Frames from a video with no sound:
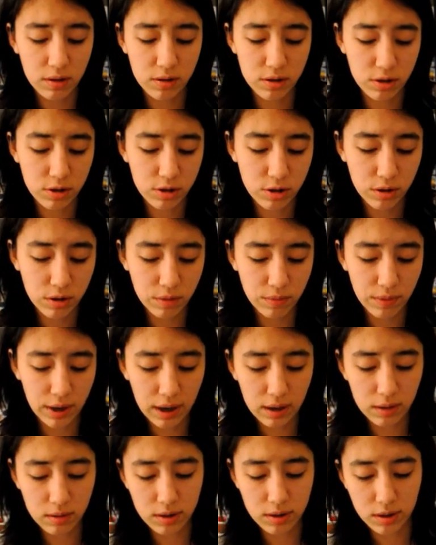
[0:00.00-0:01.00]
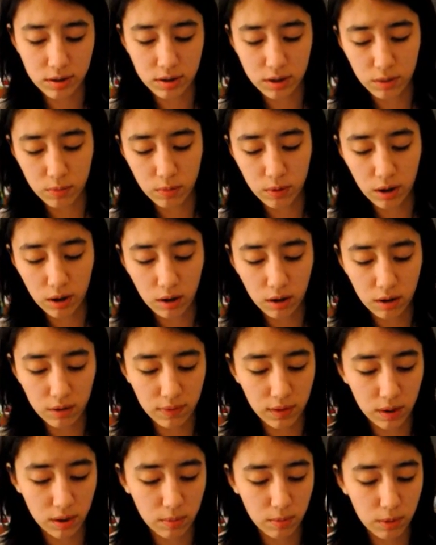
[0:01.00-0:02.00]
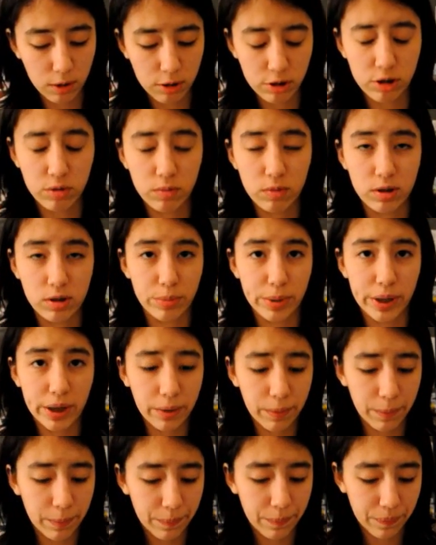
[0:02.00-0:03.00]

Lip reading: to turn around to see what all of the commotion was about.